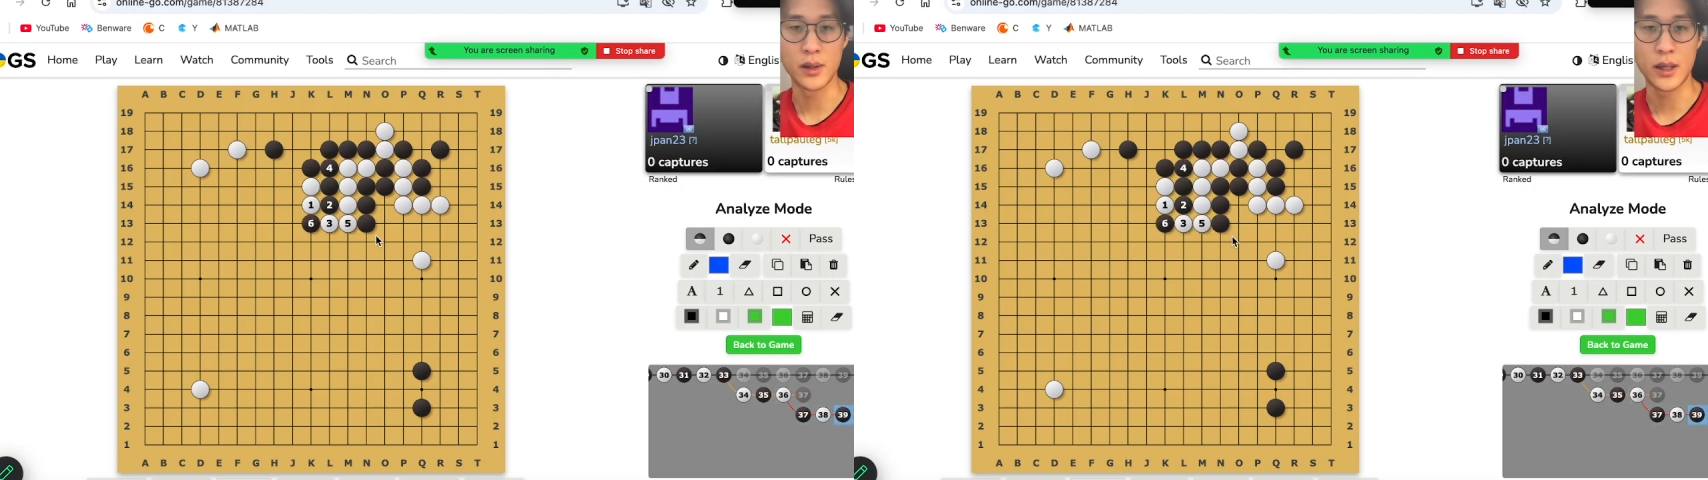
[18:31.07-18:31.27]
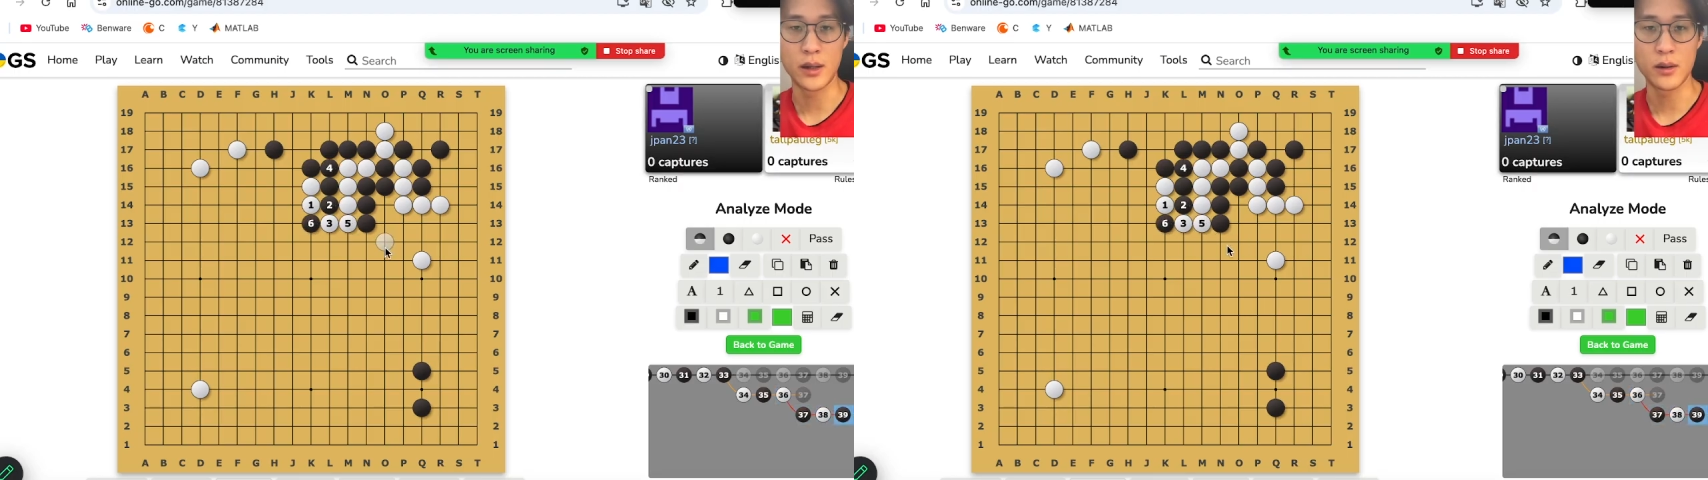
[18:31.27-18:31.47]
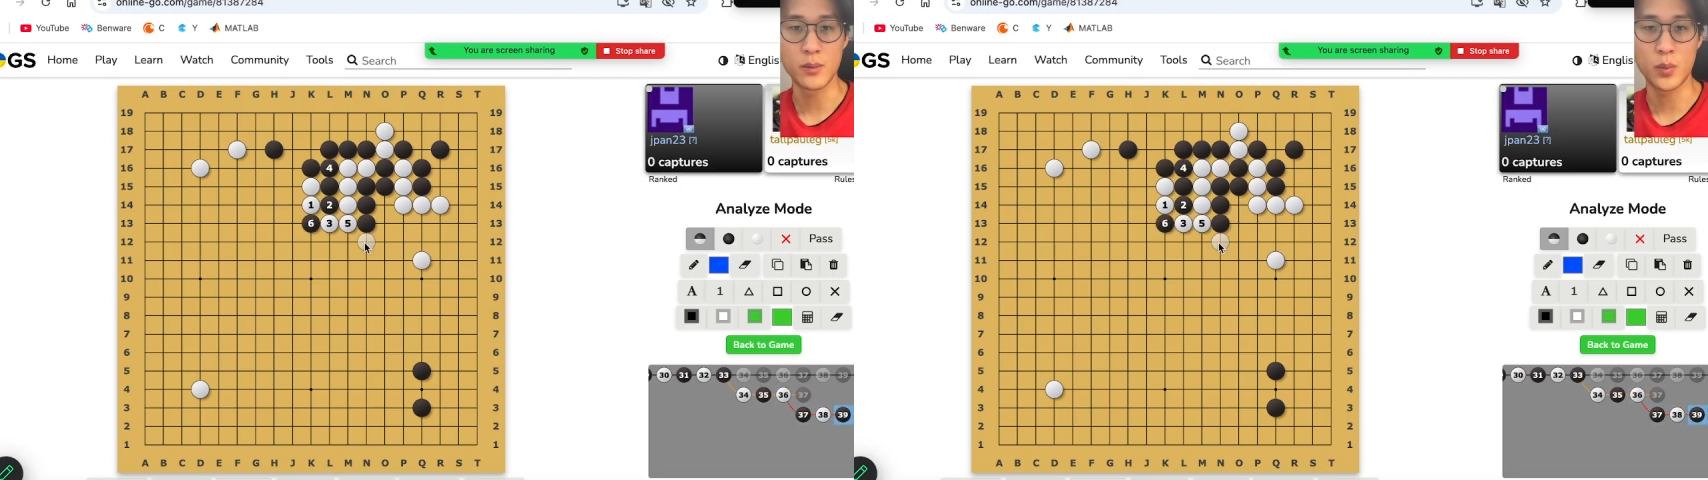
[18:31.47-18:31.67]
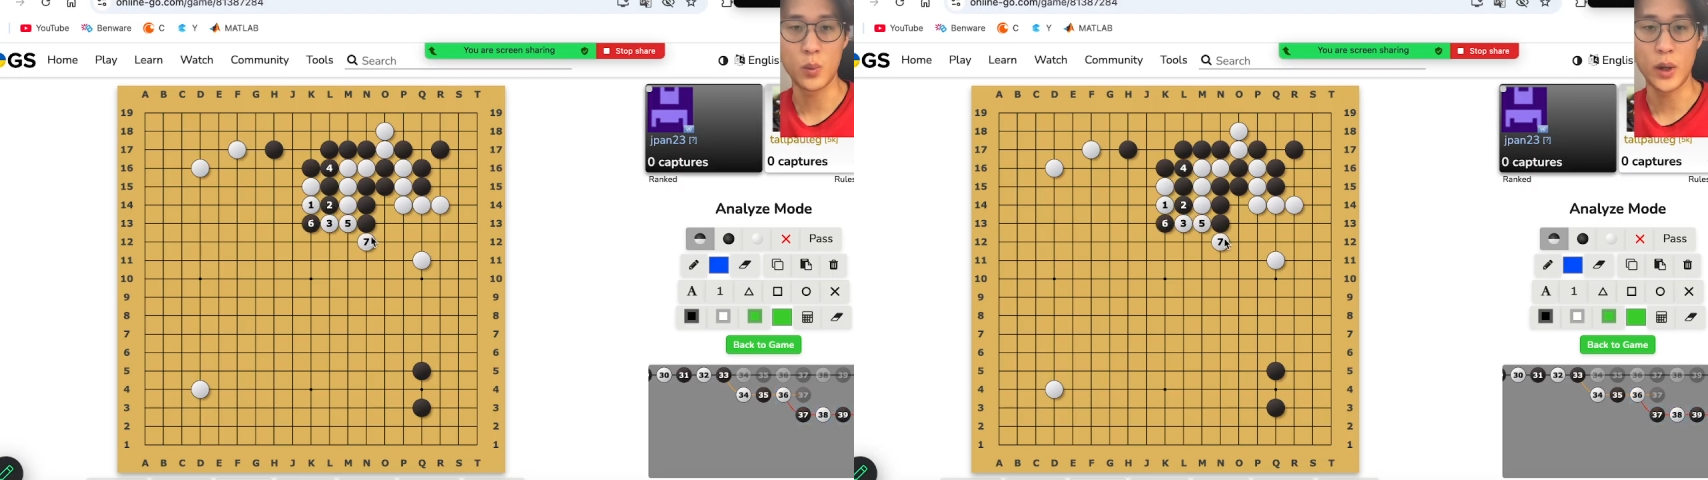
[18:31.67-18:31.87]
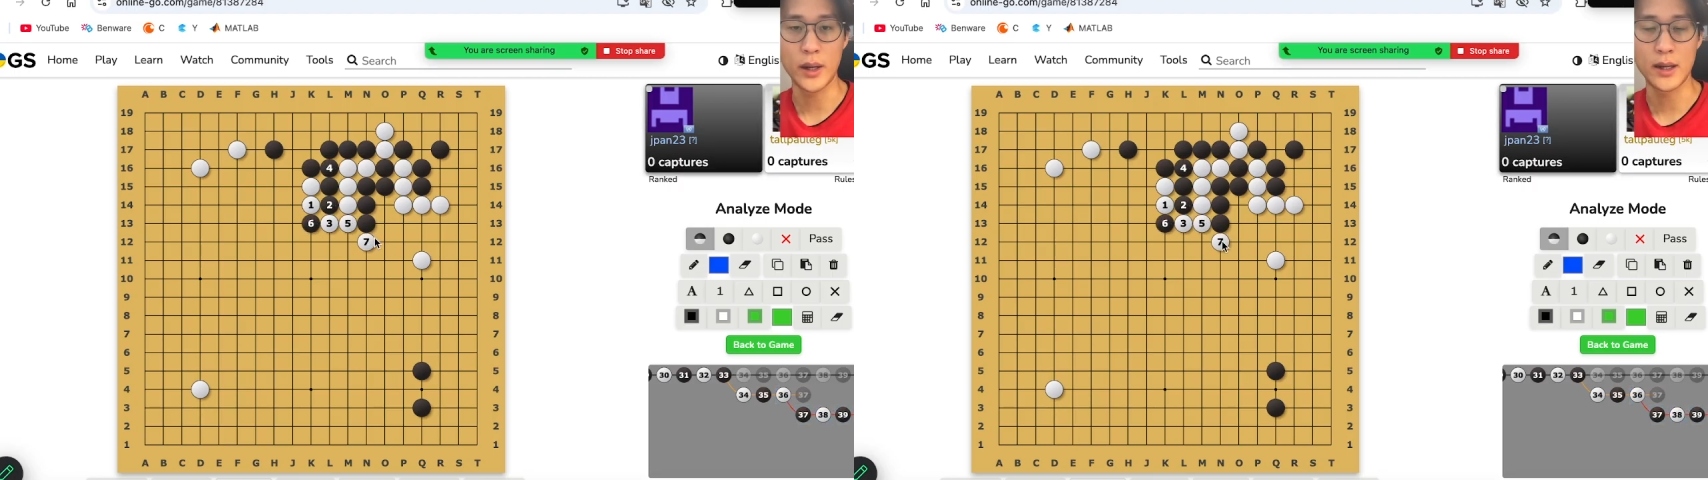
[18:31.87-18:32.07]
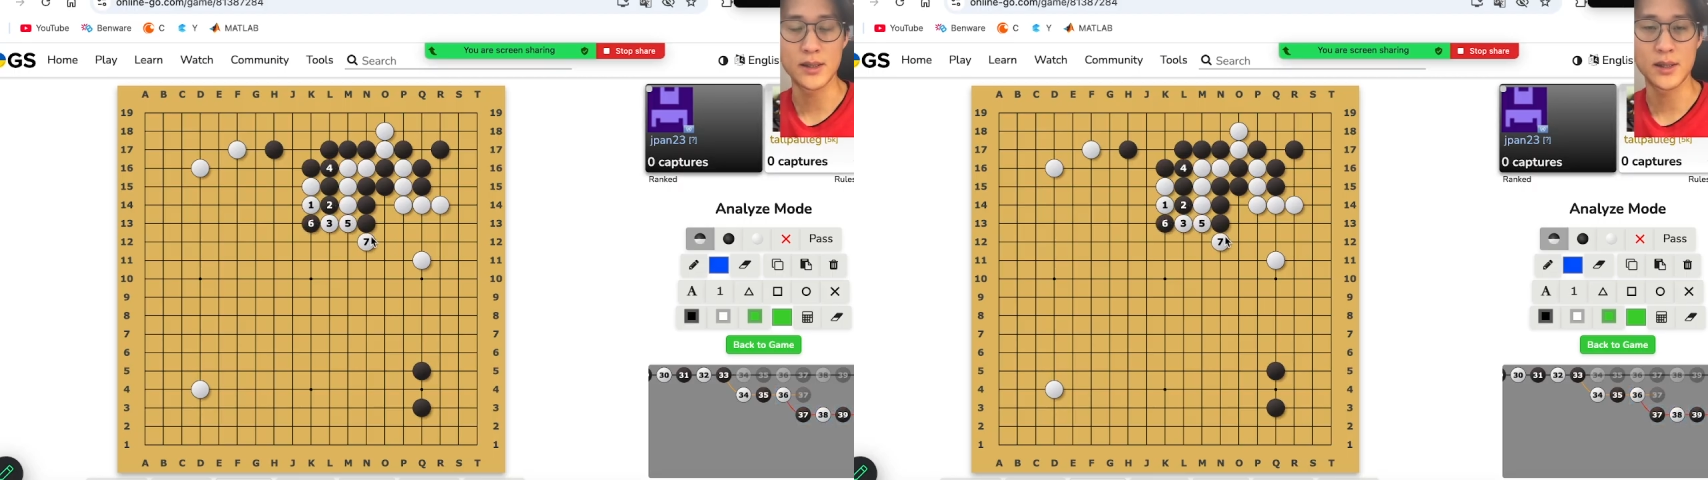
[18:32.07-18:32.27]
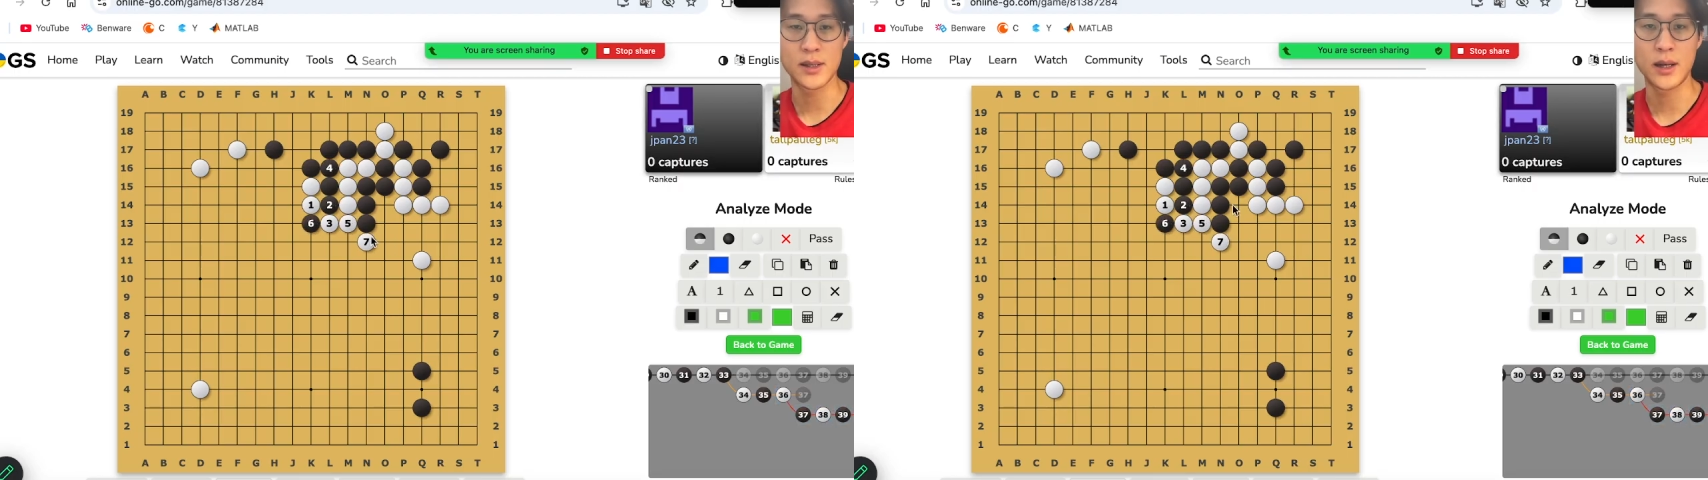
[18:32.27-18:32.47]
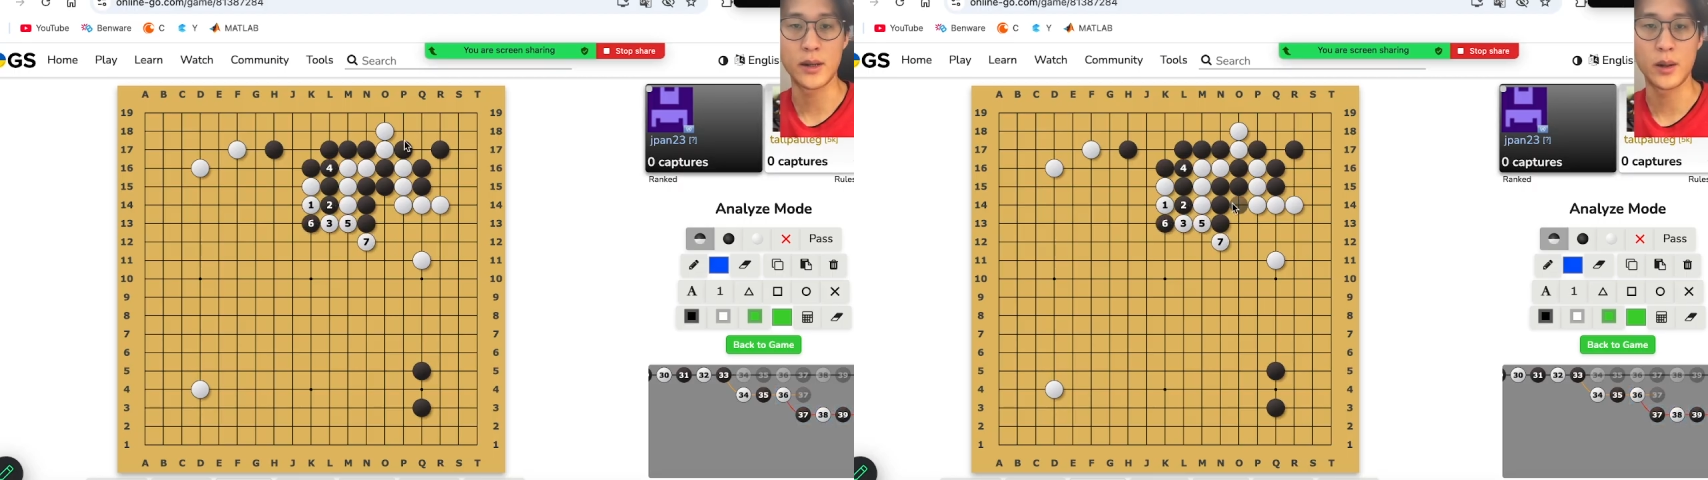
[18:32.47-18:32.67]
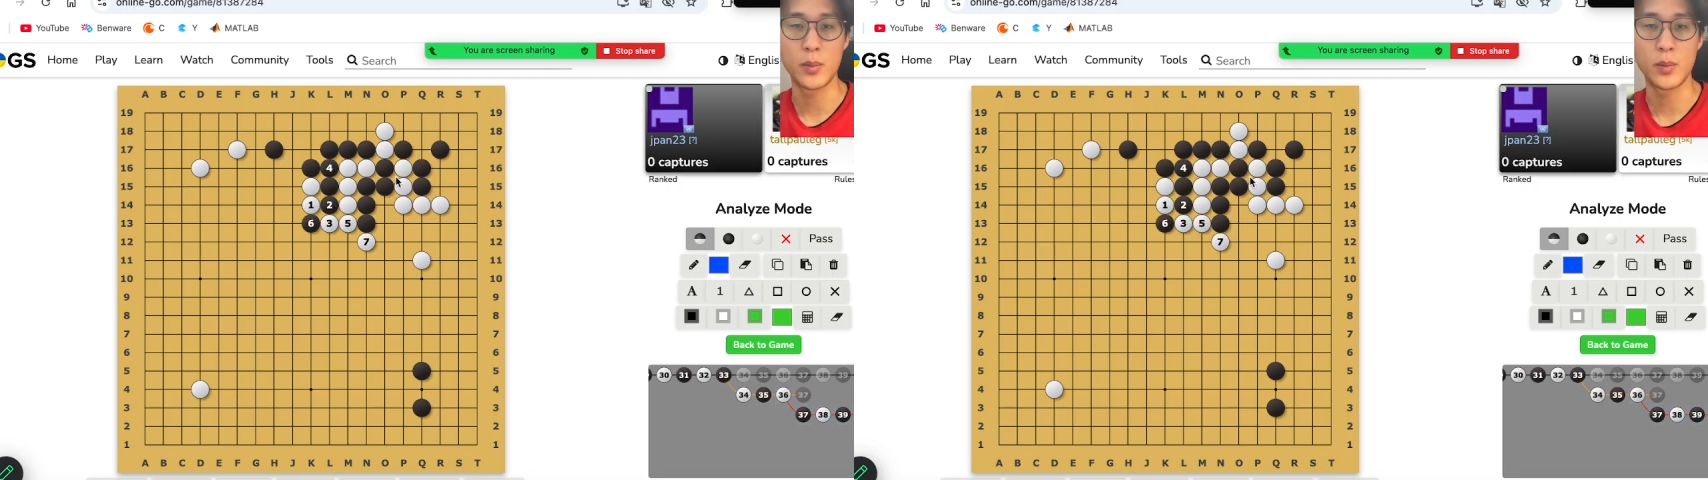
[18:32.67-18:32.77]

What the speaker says: here, white has this Hane.